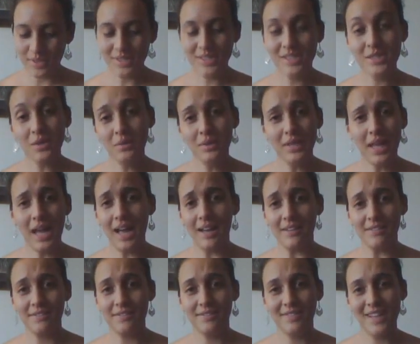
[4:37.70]
just don't
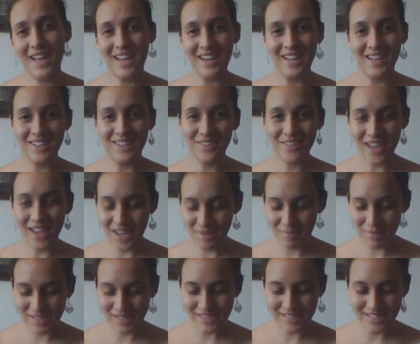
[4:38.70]
laugh at it, okay,
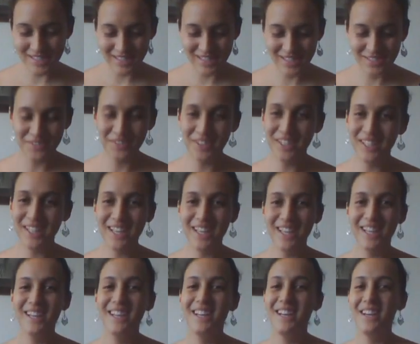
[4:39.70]
because it's
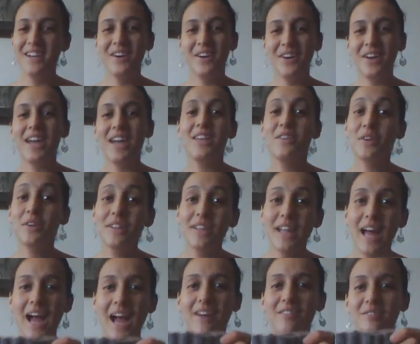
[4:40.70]
really, okay, you can
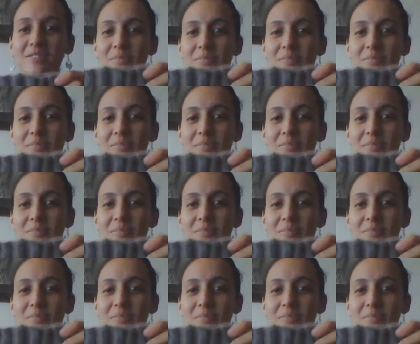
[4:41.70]
laugh